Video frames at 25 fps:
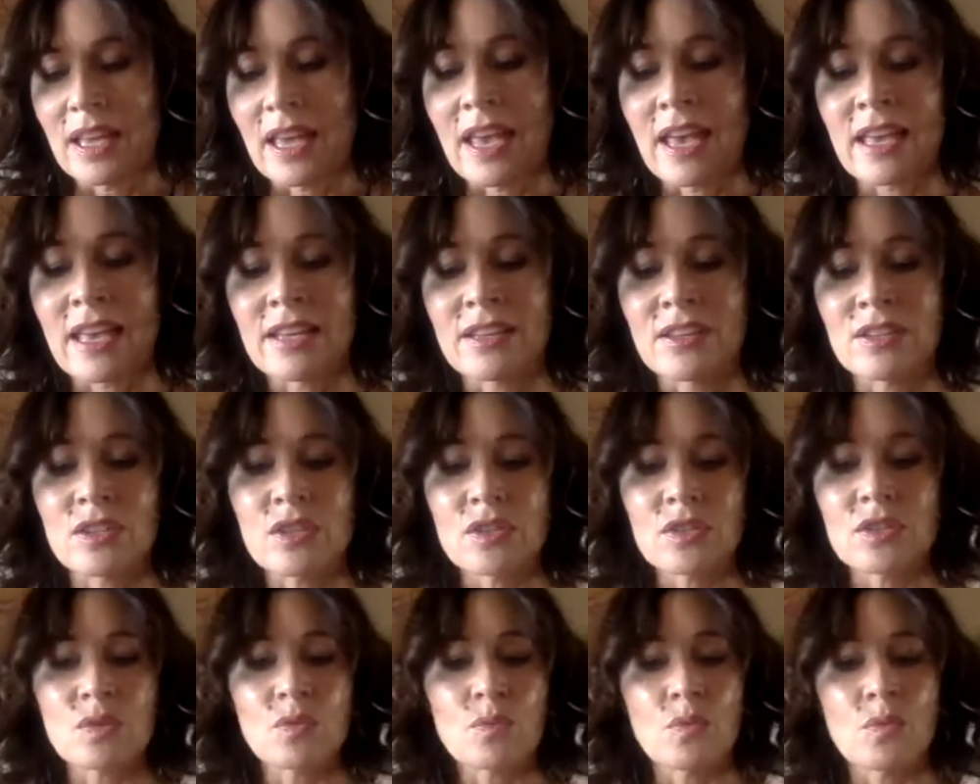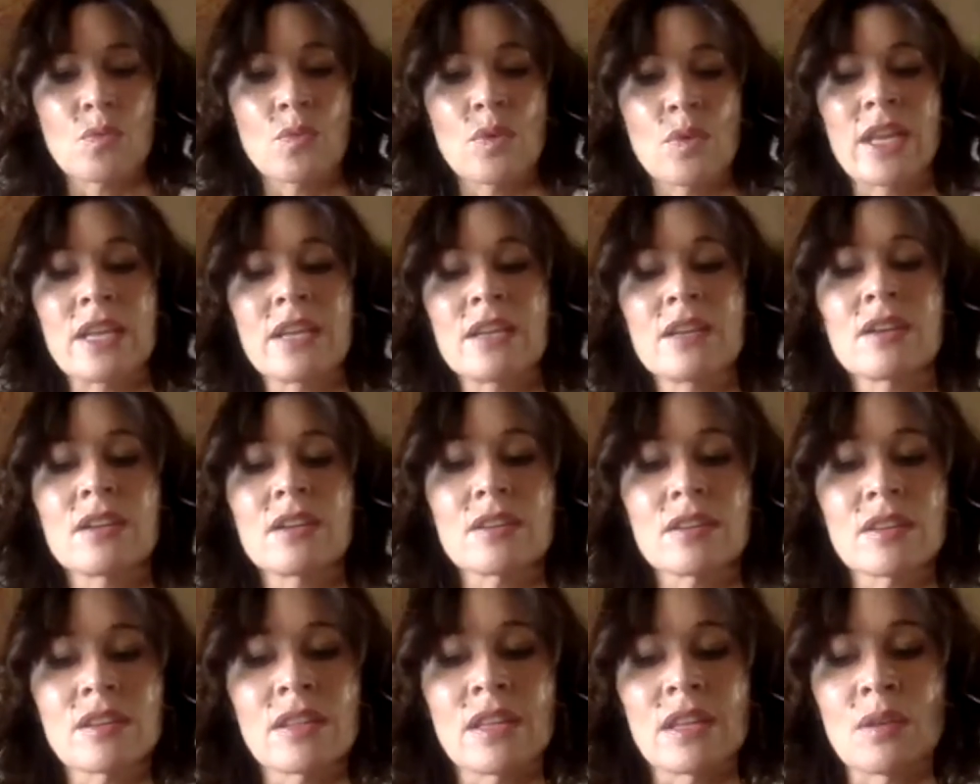And when
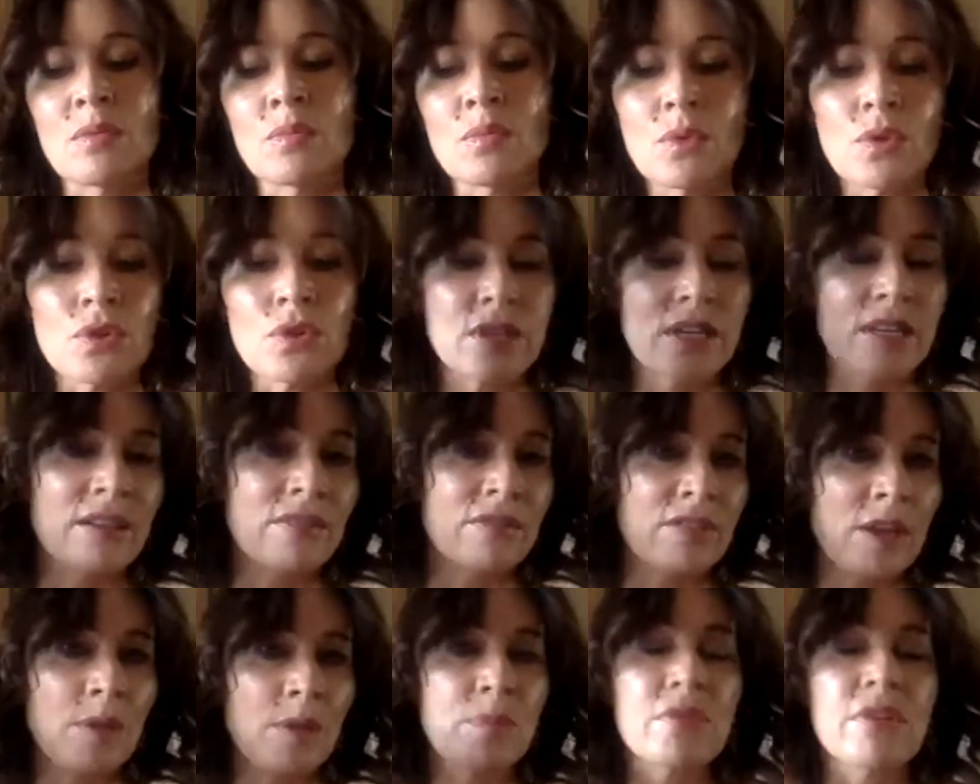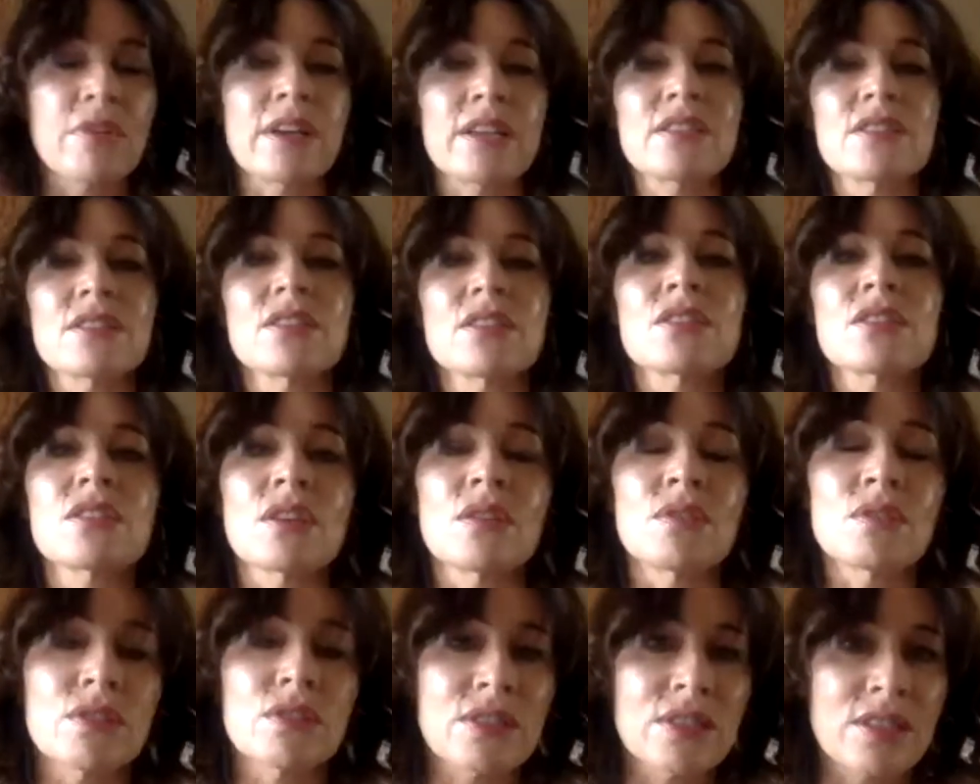the water evaporates, the
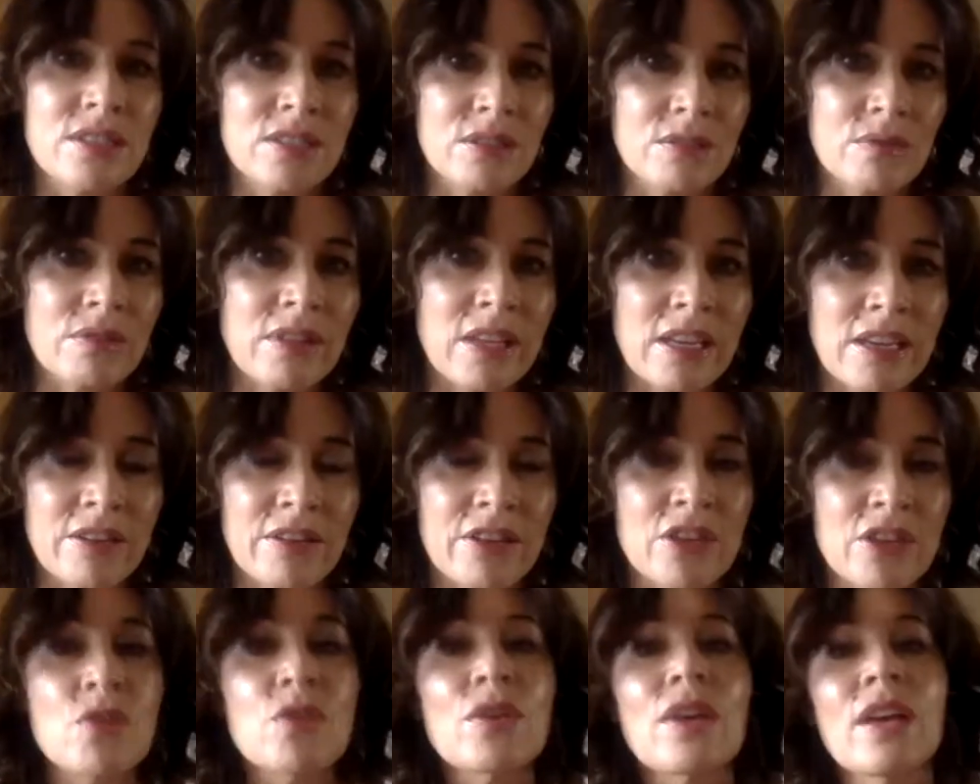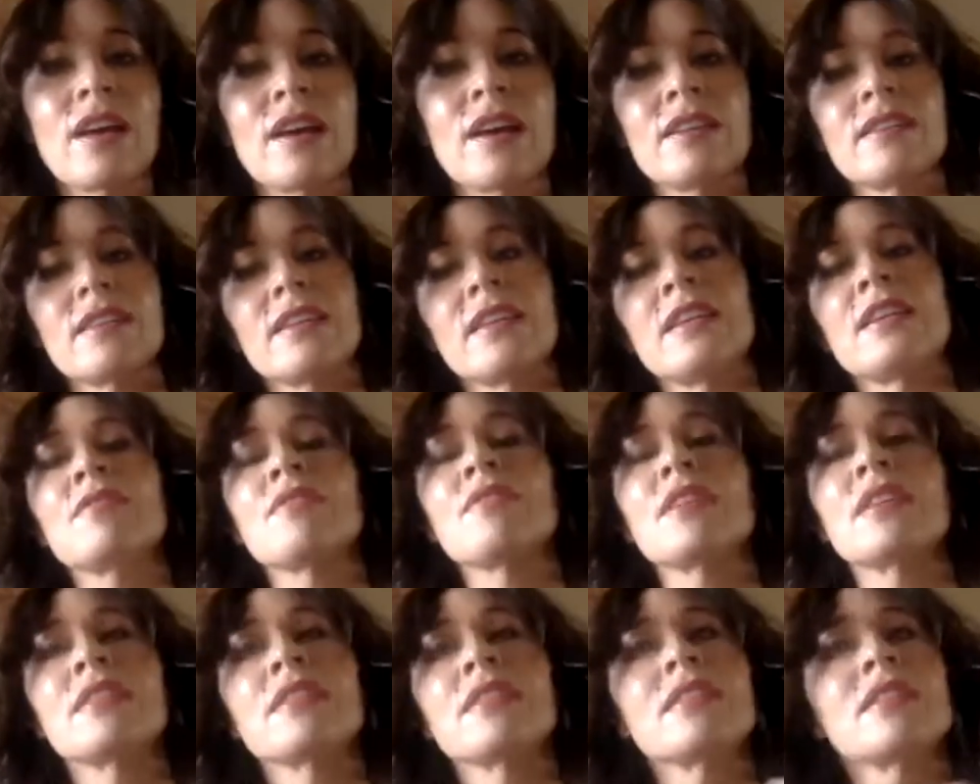salt is still there, and you can't
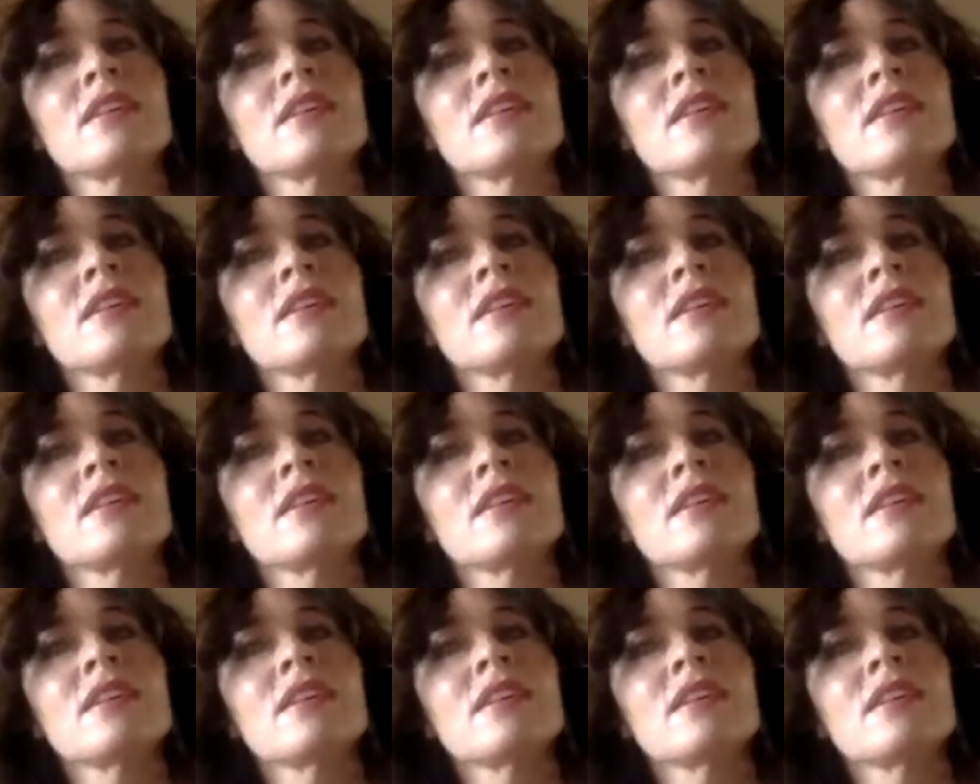even